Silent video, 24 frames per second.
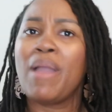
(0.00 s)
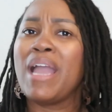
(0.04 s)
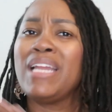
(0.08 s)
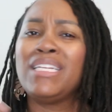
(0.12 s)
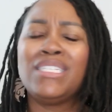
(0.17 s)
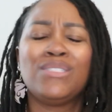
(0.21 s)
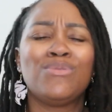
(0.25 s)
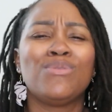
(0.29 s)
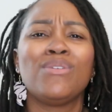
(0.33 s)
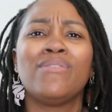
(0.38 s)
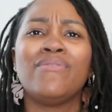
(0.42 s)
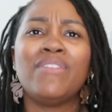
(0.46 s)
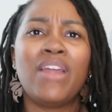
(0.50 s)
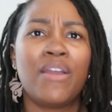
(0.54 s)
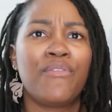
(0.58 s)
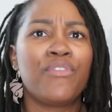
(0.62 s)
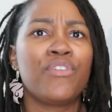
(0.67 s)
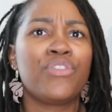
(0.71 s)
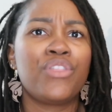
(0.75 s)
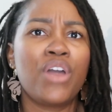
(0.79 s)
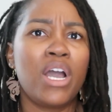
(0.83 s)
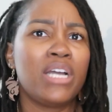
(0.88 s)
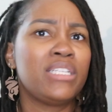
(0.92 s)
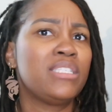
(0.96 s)
I just would have never
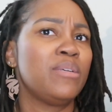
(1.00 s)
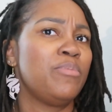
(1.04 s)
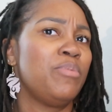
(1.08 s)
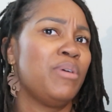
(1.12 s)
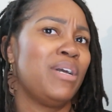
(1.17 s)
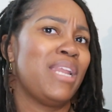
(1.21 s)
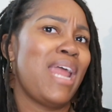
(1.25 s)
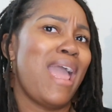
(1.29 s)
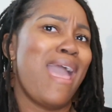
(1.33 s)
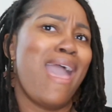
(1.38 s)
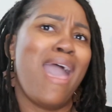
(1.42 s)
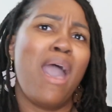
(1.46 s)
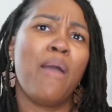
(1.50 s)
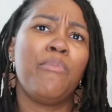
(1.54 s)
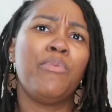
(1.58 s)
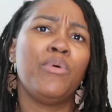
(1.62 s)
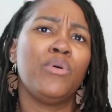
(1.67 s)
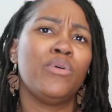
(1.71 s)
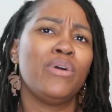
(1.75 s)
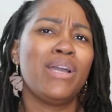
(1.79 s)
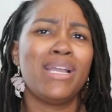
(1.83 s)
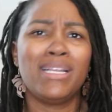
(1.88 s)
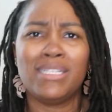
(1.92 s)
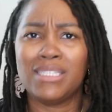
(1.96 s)
thought to put
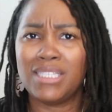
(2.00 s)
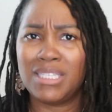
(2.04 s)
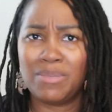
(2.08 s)
apple and